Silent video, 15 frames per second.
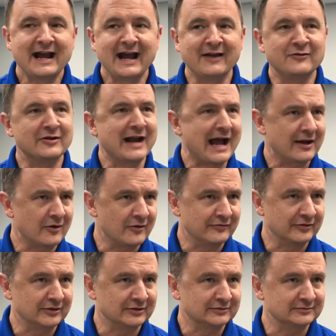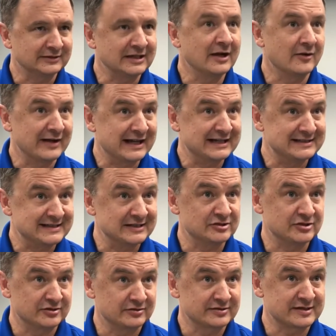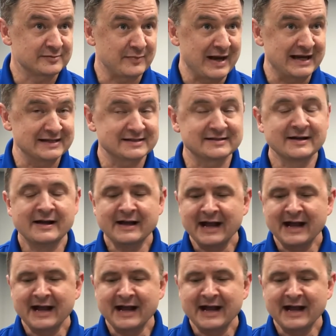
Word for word: and they're not over, you know, in a digital space.